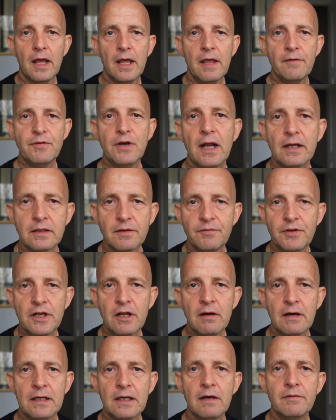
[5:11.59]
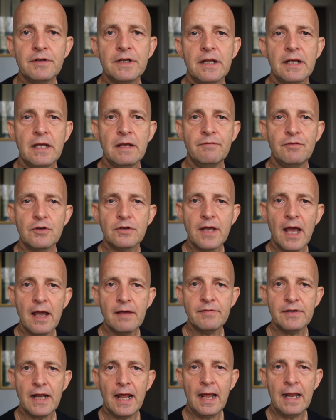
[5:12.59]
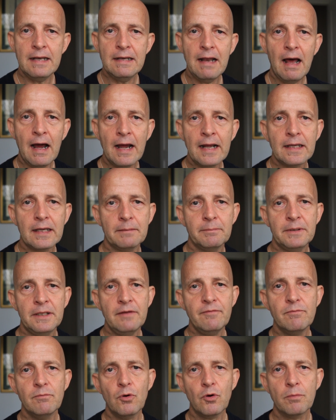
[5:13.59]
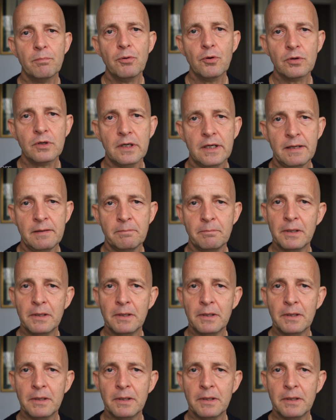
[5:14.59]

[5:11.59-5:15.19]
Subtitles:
If you liked the video, I'd love it if you gave it a like, but even more importantly,